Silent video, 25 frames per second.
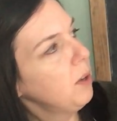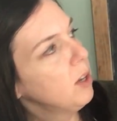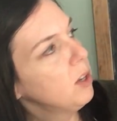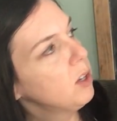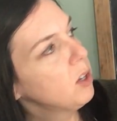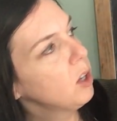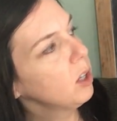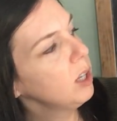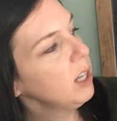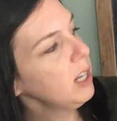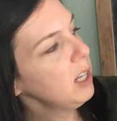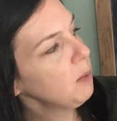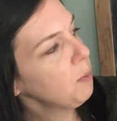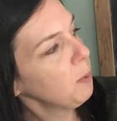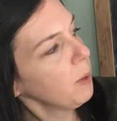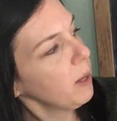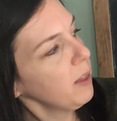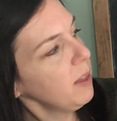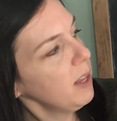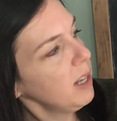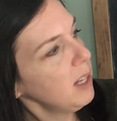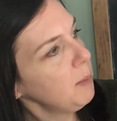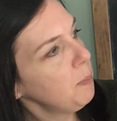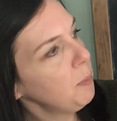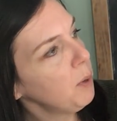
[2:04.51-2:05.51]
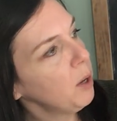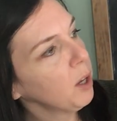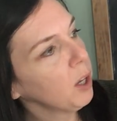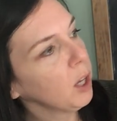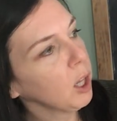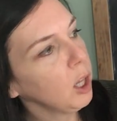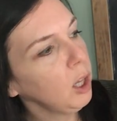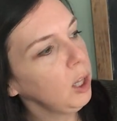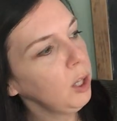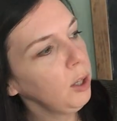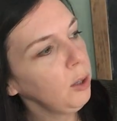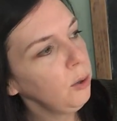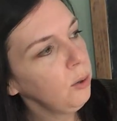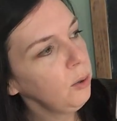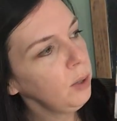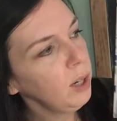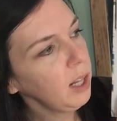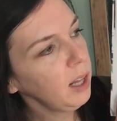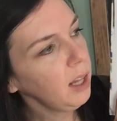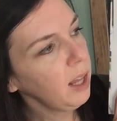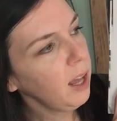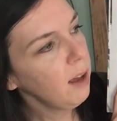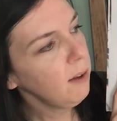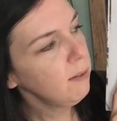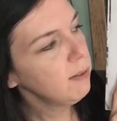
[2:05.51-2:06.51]
So let's read this book, Luna
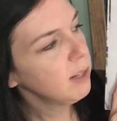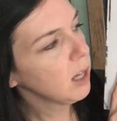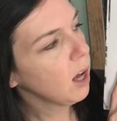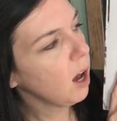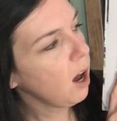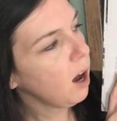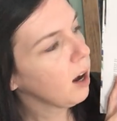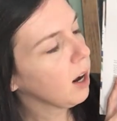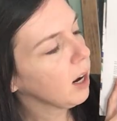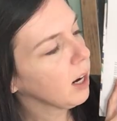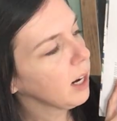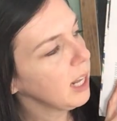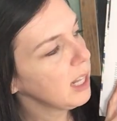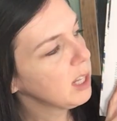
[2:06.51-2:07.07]
Loves Art.